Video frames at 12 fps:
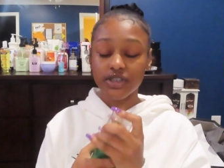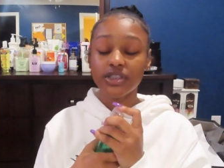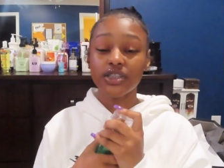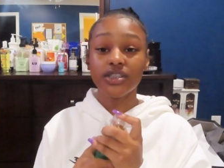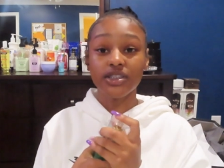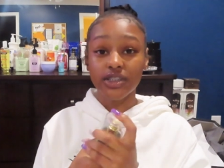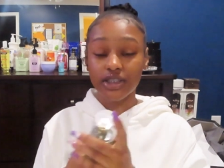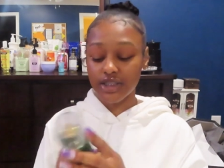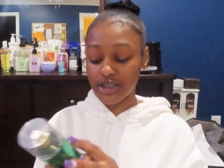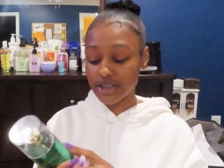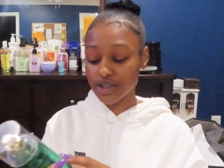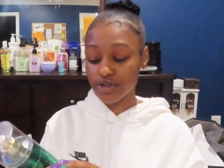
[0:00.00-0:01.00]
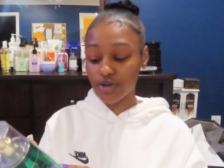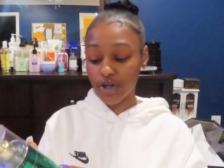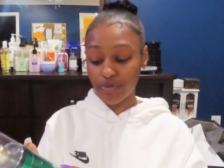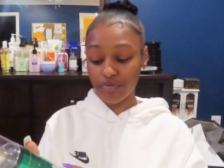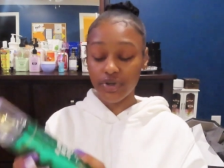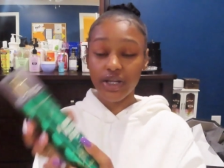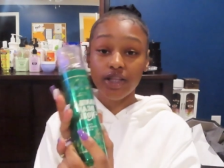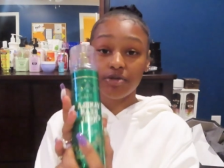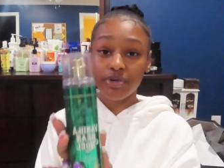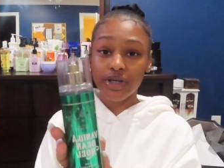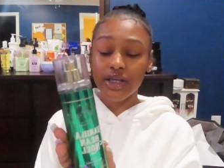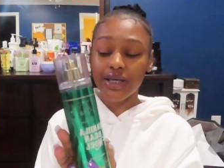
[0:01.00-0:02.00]
Jesus, it's um, vanilla
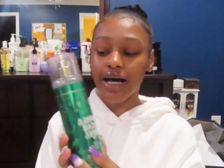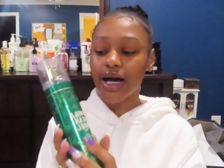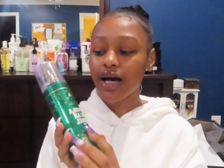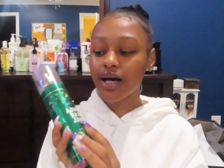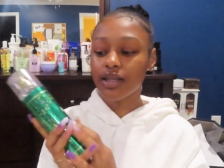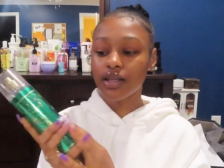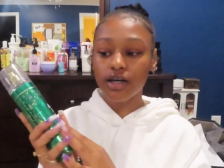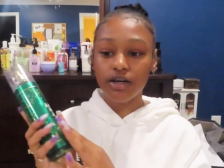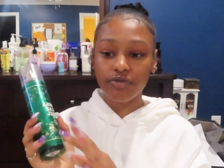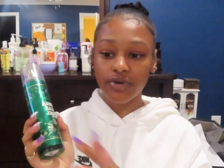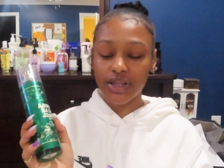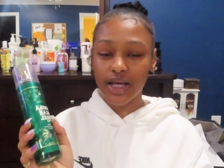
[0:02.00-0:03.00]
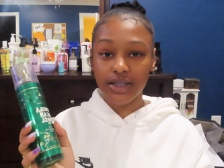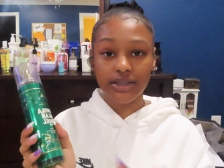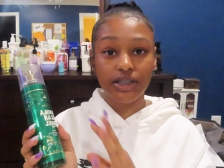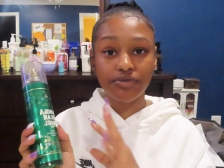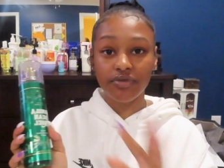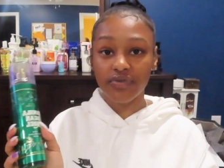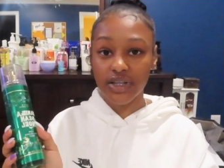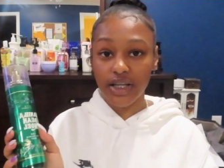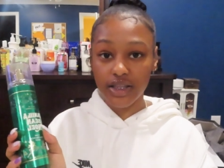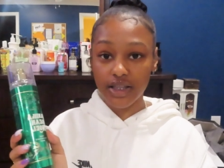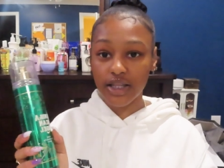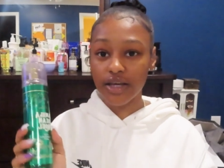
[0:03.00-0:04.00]
bean. I love a lot of stuff with
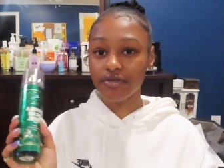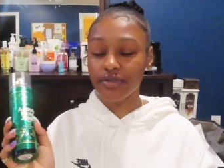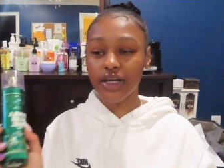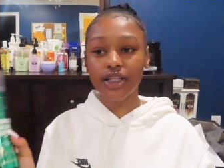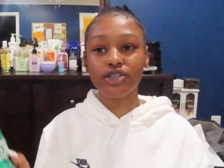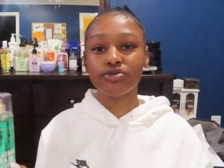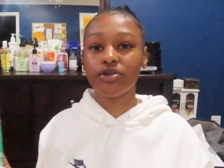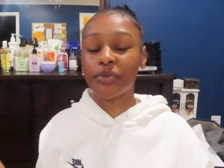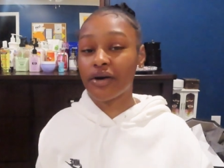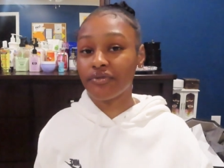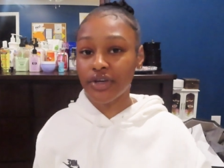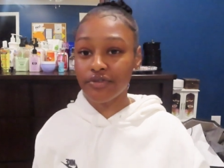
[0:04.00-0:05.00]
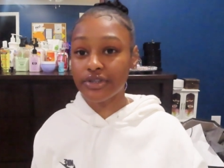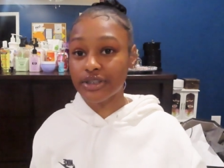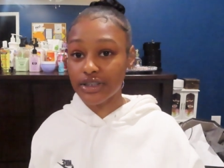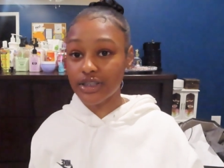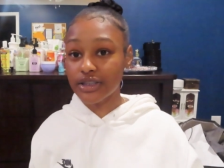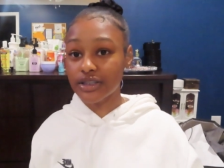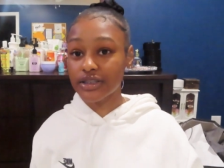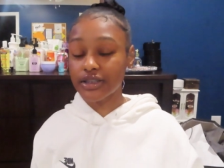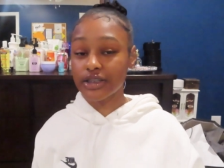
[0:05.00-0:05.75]
vanilla. Like, vanilla is one of my favorite scents.